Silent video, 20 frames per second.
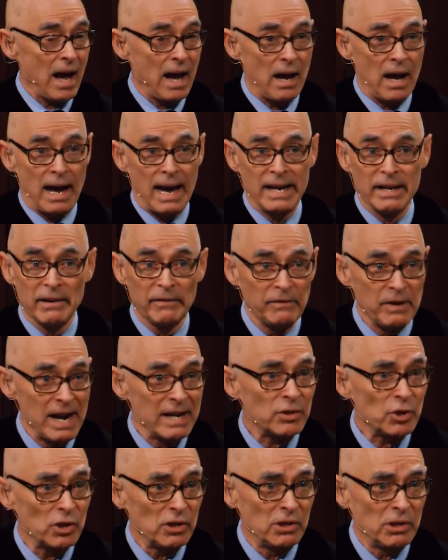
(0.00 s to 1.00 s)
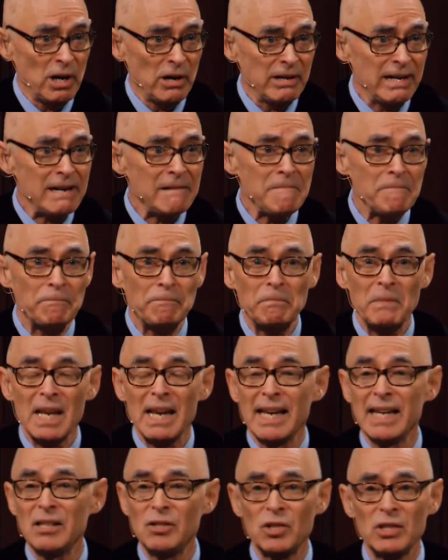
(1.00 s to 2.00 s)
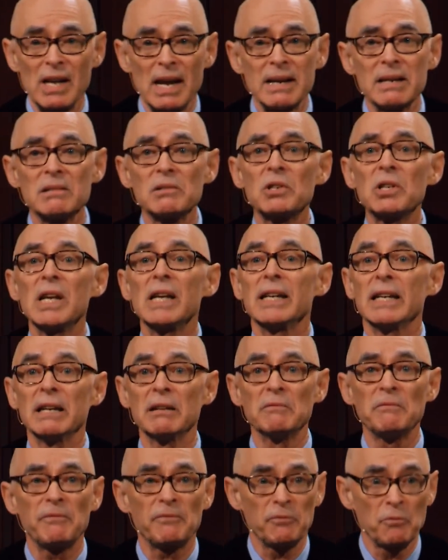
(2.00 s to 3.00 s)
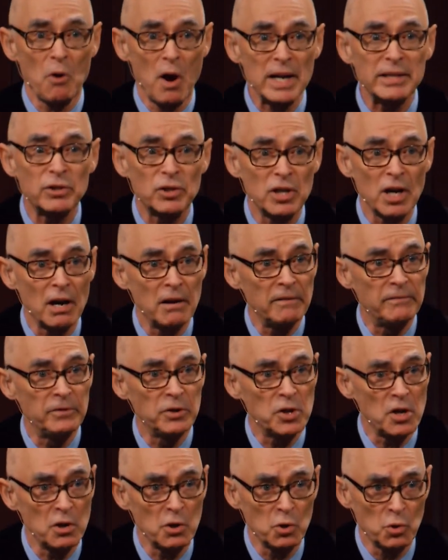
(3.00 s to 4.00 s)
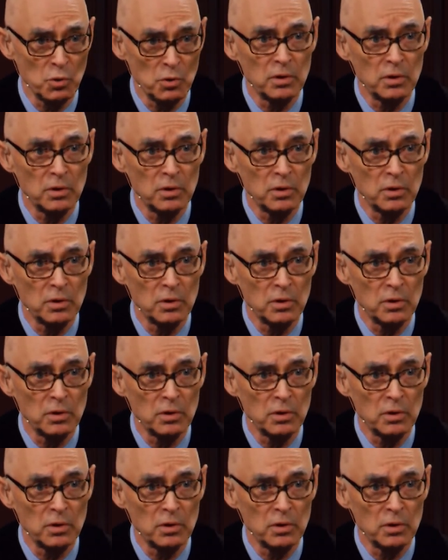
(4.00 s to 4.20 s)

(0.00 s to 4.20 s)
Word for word: and, if necessary, he stands in front of you.